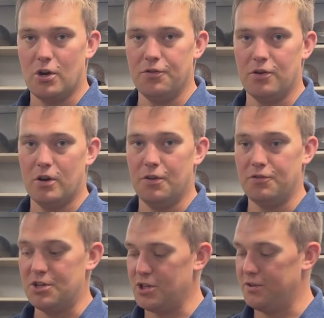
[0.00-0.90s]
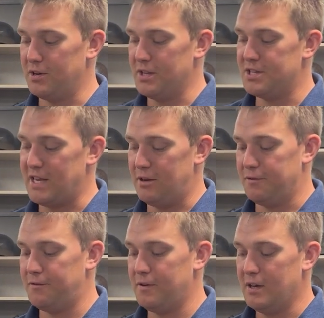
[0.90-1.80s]
under each other instead
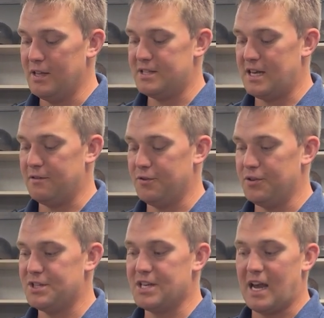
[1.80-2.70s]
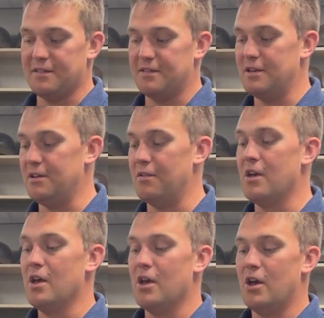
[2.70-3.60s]
of on the side in here,
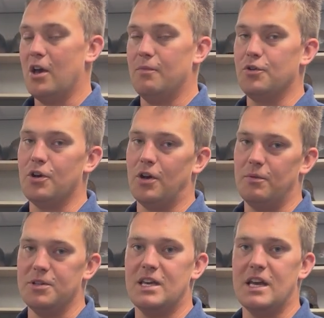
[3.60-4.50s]
you can already